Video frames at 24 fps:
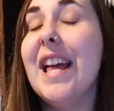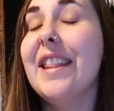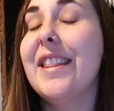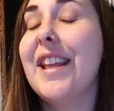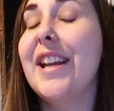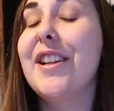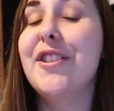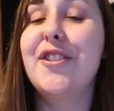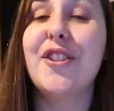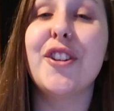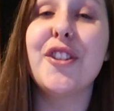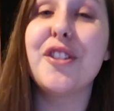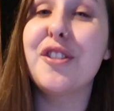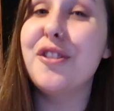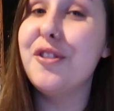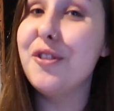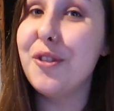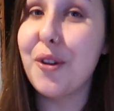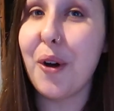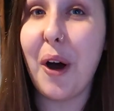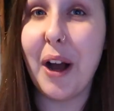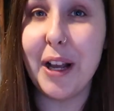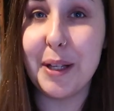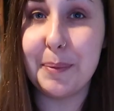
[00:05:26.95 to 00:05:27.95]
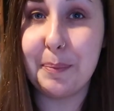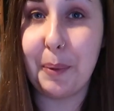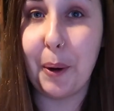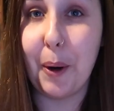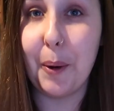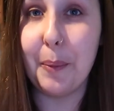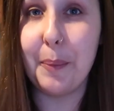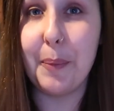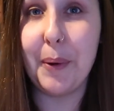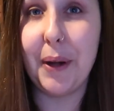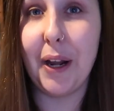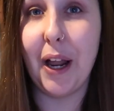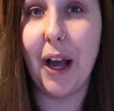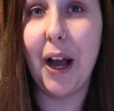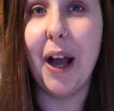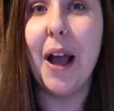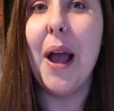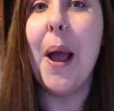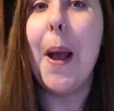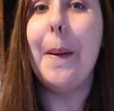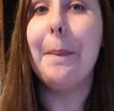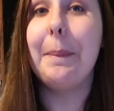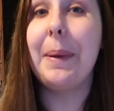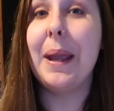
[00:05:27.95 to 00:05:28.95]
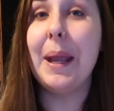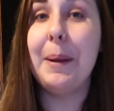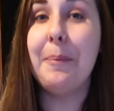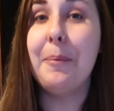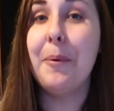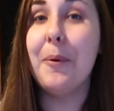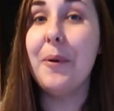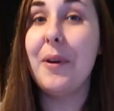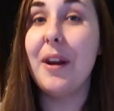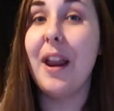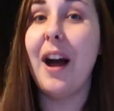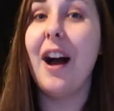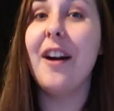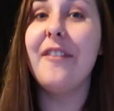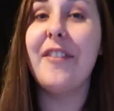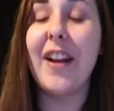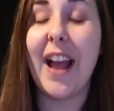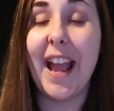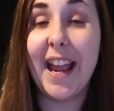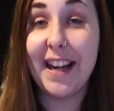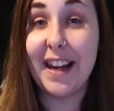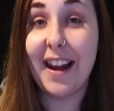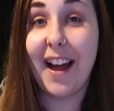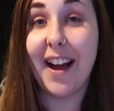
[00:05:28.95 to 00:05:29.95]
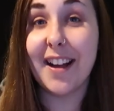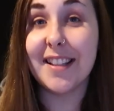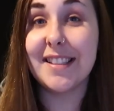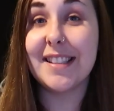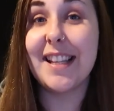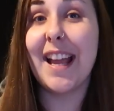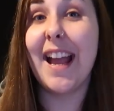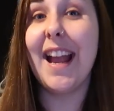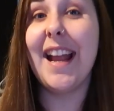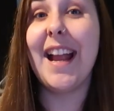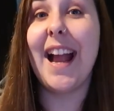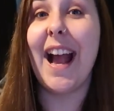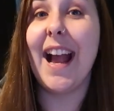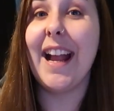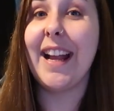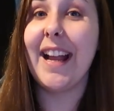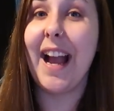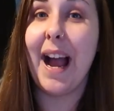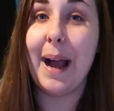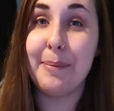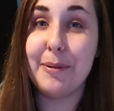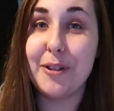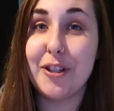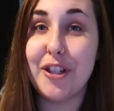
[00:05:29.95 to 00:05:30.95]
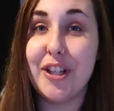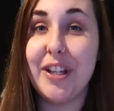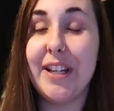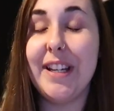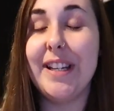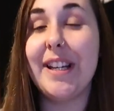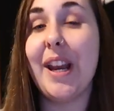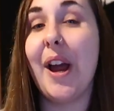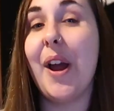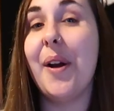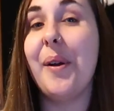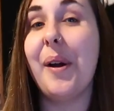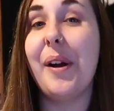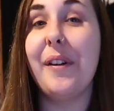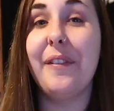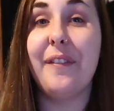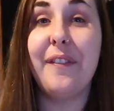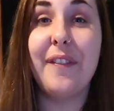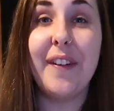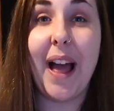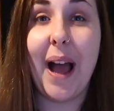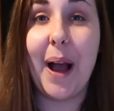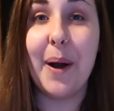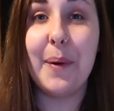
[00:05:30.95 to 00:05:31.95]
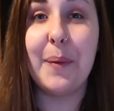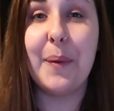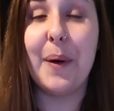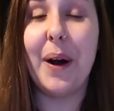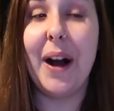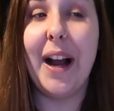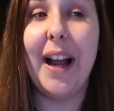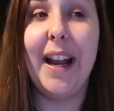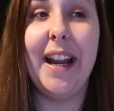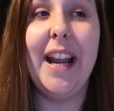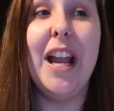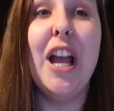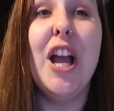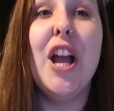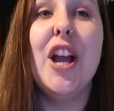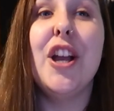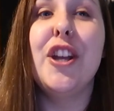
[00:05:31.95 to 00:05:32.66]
They're just not as popular. People love a latte, a cappuccino, a flat white.